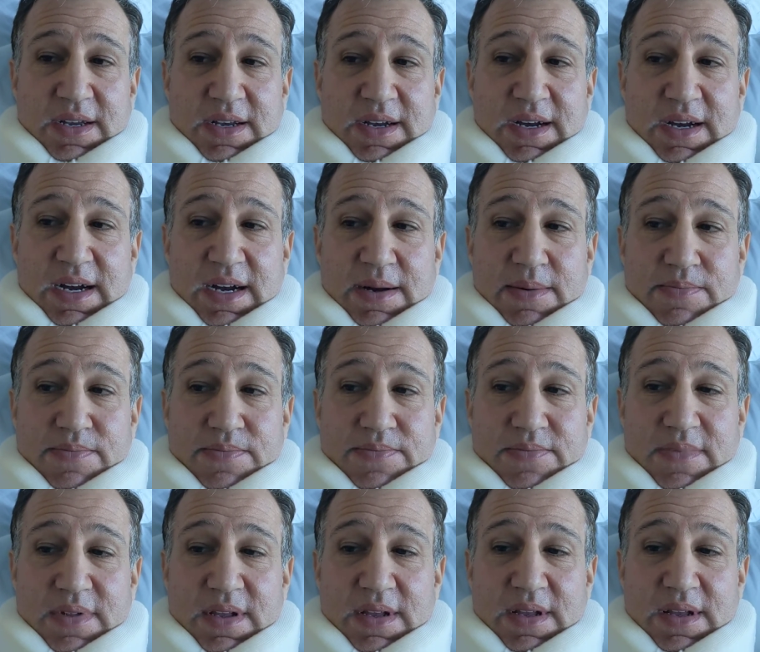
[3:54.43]

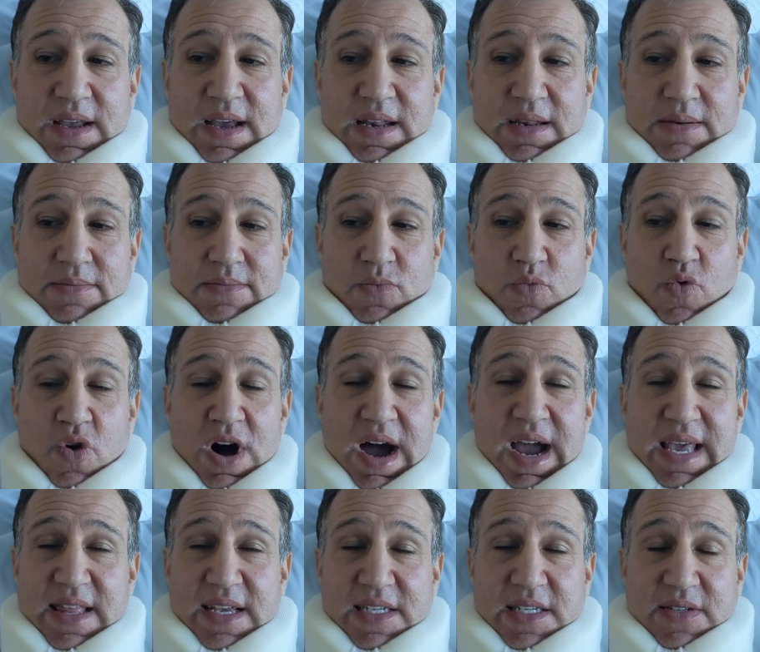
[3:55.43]
And
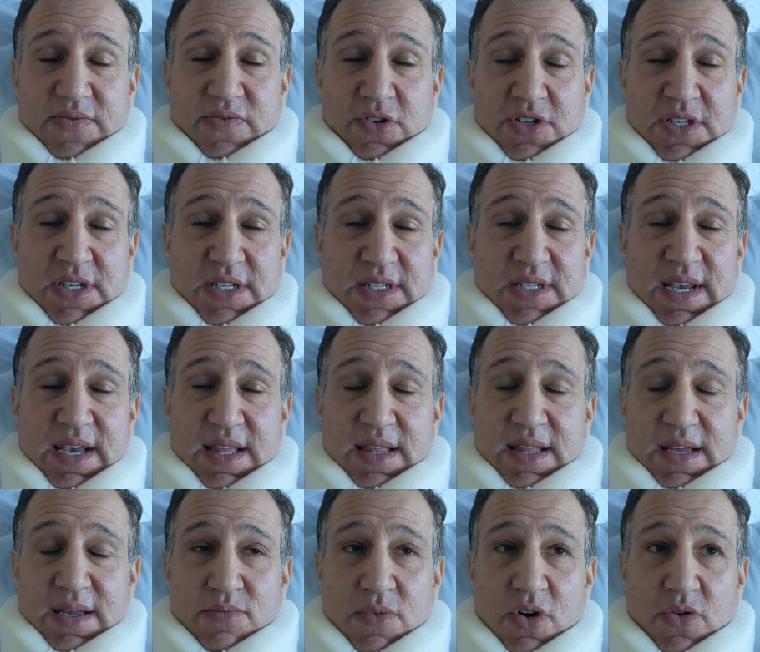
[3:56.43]
why this versus, say,
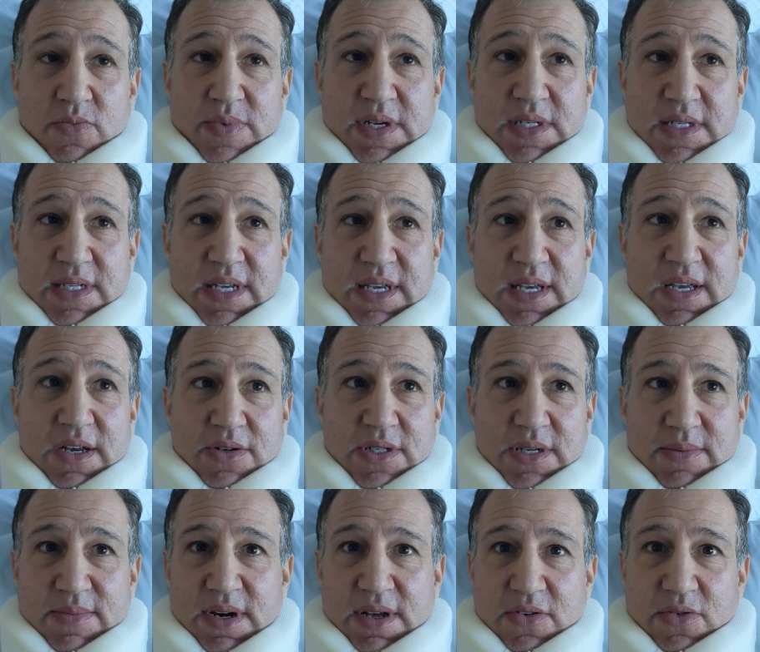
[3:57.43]
the M6-C or
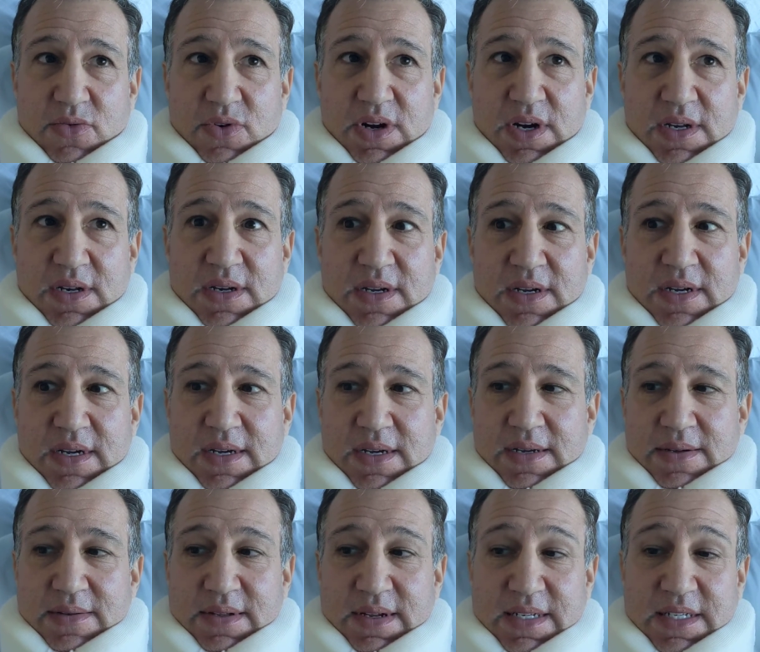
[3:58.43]
some other one?
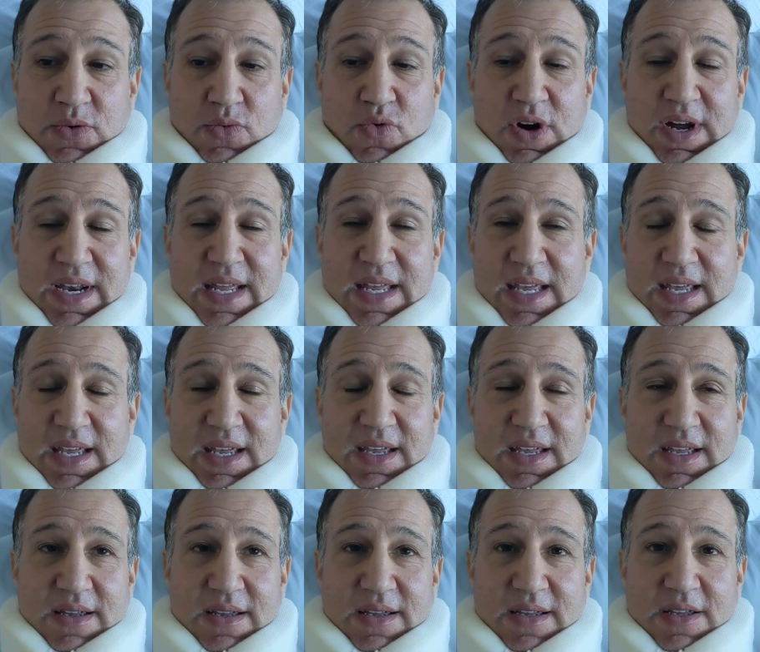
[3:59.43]
It's the one
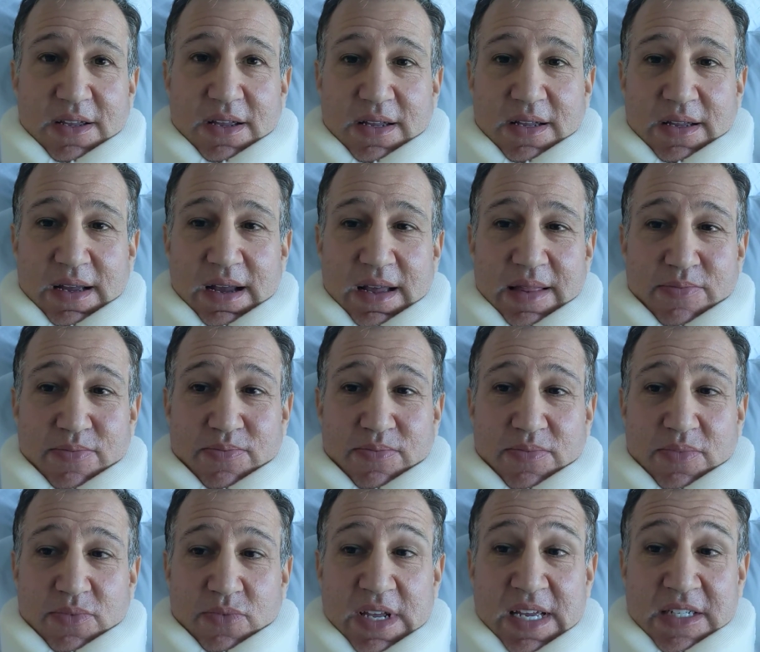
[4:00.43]
he
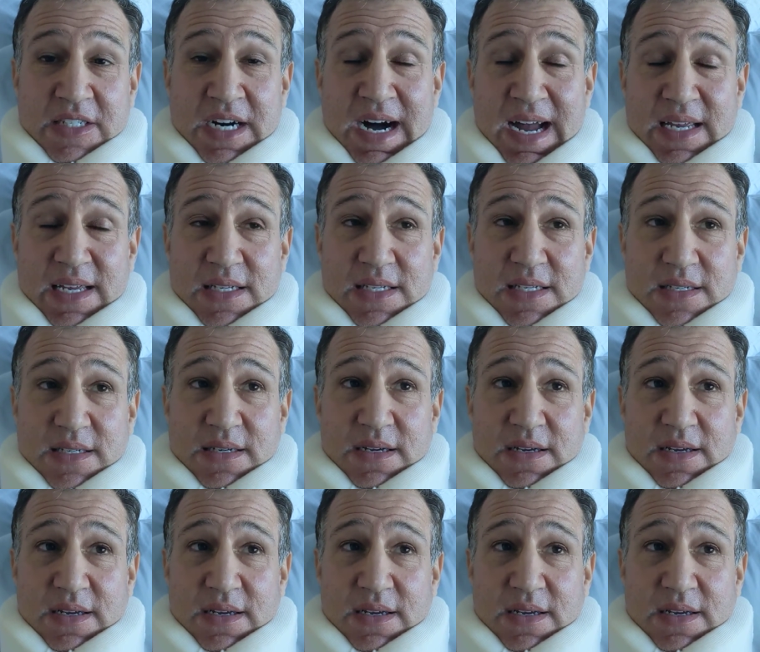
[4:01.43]
likes,